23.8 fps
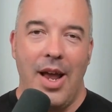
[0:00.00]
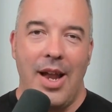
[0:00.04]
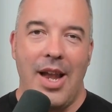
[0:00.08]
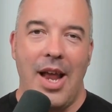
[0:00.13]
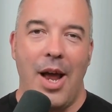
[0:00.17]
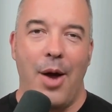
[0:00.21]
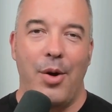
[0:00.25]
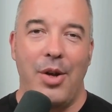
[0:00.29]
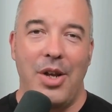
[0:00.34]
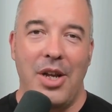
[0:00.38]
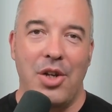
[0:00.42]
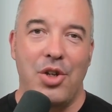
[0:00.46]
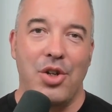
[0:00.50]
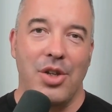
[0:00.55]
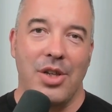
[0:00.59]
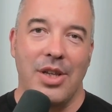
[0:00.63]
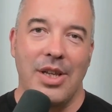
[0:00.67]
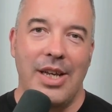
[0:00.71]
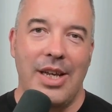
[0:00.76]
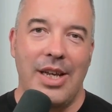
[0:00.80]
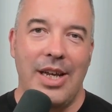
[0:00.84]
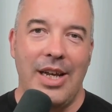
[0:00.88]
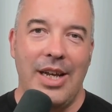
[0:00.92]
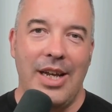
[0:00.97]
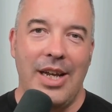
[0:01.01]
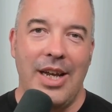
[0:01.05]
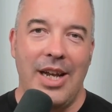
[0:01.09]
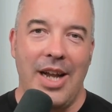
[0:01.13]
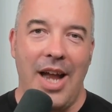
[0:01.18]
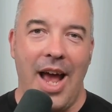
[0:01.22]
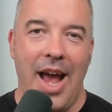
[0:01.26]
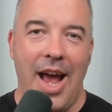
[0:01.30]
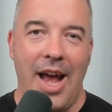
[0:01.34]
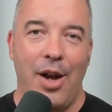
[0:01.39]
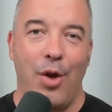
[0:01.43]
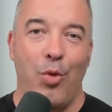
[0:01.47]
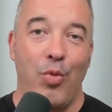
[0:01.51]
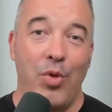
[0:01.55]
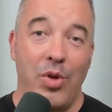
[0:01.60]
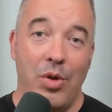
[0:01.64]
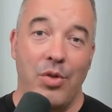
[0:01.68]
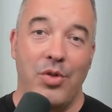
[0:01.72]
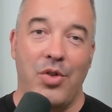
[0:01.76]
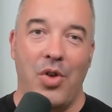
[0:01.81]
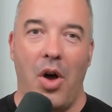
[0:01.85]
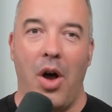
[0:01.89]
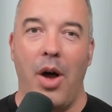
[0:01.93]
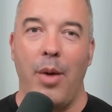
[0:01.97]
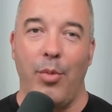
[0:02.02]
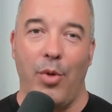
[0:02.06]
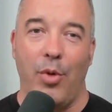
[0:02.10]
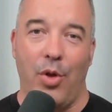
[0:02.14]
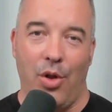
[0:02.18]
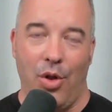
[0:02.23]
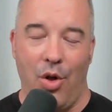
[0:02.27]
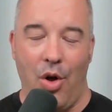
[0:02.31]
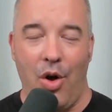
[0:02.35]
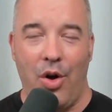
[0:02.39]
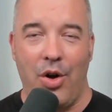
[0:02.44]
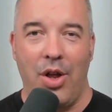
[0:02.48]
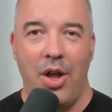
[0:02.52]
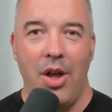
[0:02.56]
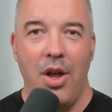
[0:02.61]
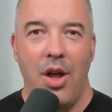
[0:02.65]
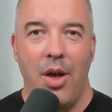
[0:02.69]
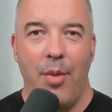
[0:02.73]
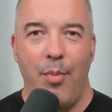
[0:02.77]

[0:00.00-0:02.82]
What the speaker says: Now, initially, it had a real-time clock,